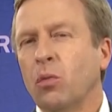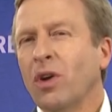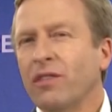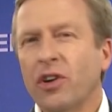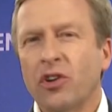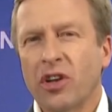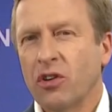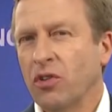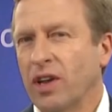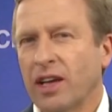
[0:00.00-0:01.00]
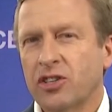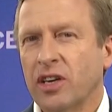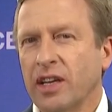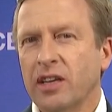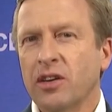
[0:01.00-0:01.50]
Well, very good,
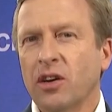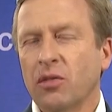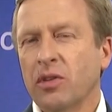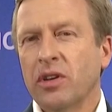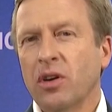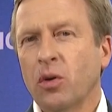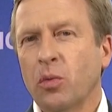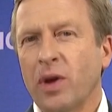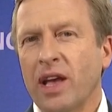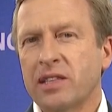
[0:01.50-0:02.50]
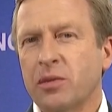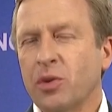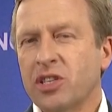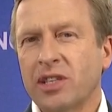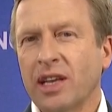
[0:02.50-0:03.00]
actually. You know,
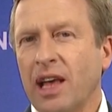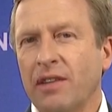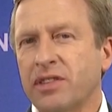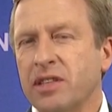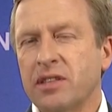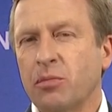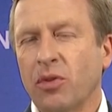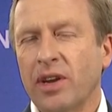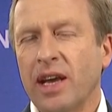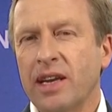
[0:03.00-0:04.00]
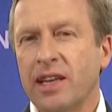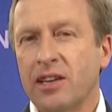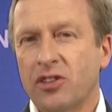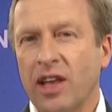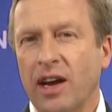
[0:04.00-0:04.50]
we still have since more than 8
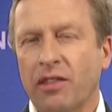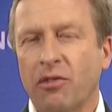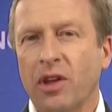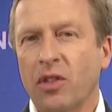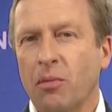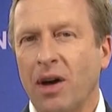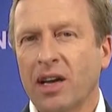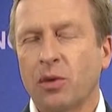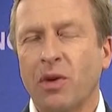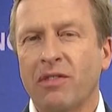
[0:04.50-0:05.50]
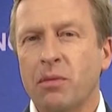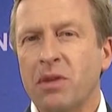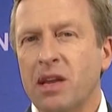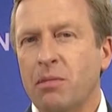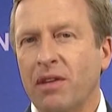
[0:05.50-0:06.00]
years the i3 in the market. We have the
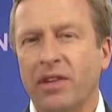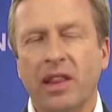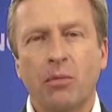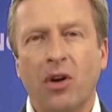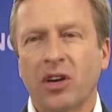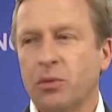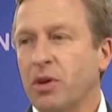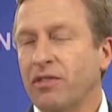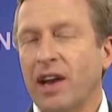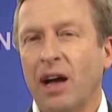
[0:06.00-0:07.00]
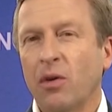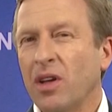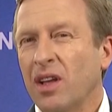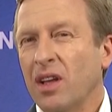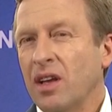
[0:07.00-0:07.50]
Mini BEV in the market. We have now
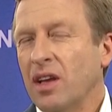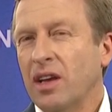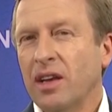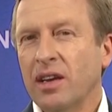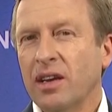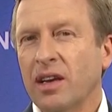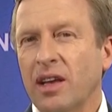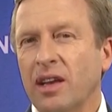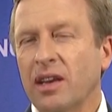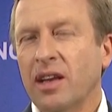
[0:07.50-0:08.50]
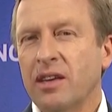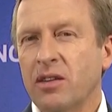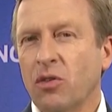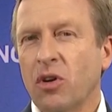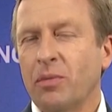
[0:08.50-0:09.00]
in
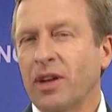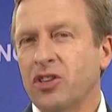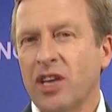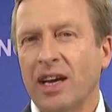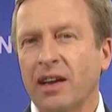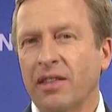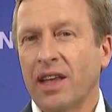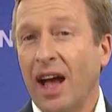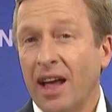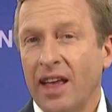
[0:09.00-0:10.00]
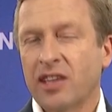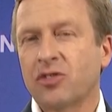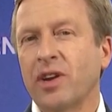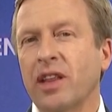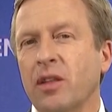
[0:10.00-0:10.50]
Europe and China the
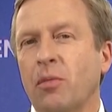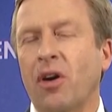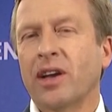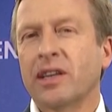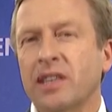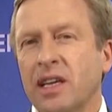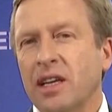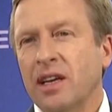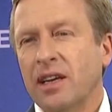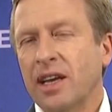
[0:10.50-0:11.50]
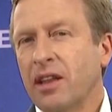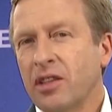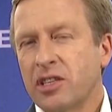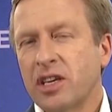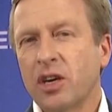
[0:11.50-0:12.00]
iX3 in the market. Later
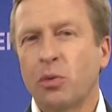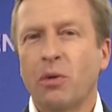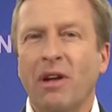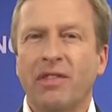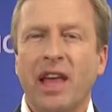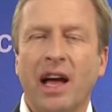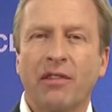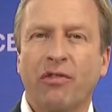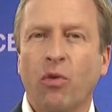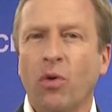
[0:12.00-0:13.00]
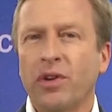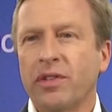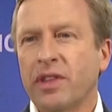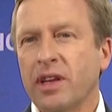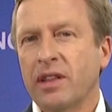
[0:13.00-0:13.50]
this year, we will have the i4,
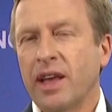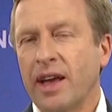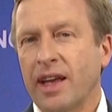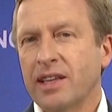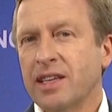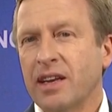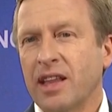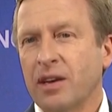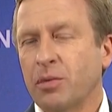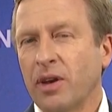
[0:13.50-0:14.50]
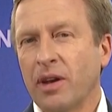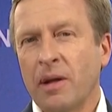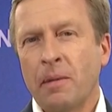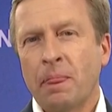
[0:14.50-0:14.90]
the iX, and that will